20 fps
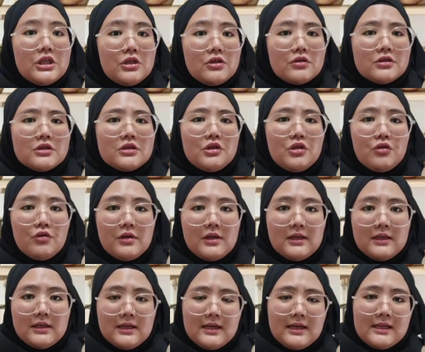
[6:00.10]
use
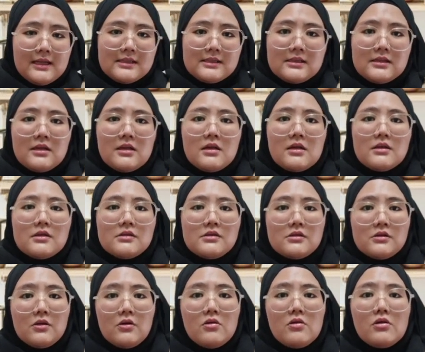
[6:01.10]
during the class.
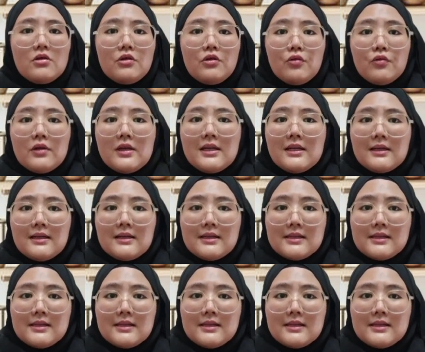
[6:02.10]
So during